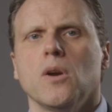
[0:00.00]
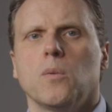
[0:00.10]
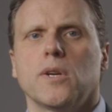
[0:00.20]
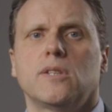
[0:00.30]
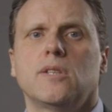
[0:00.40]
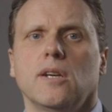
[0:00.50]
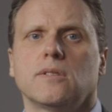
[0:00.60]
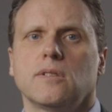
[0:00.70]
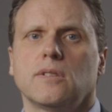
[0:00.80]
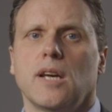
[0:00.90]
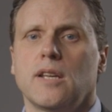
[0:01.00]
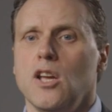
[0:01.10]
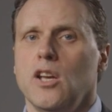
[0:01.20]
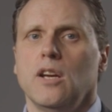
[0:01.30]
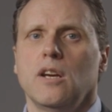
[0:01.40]
What it does is that
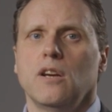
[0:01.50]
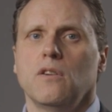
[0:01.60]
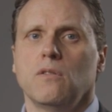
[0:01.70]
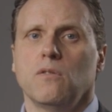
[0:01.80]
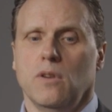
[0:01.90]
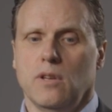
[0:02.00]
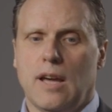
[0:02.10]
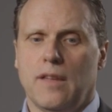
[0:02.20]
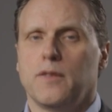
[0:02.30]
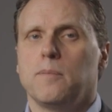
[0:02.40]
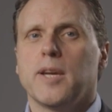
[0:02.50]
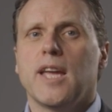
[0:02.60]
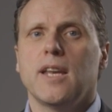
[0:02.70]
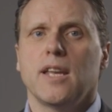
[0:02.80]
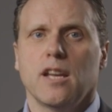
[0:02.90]
at the
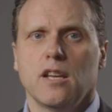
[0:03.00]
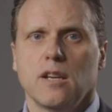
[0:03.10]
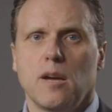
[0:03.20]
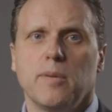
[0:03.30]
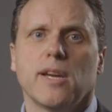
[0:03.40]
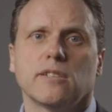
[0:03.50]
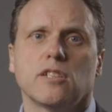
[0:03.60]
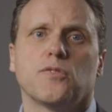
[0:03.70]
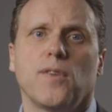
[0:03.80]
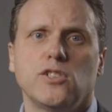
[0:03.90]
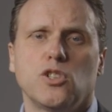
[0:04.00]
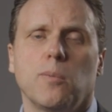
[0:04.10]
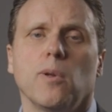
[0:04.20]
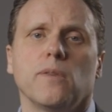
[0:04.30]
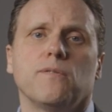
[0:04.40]
beginning, and because it's
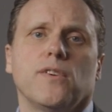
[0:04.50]
fungible and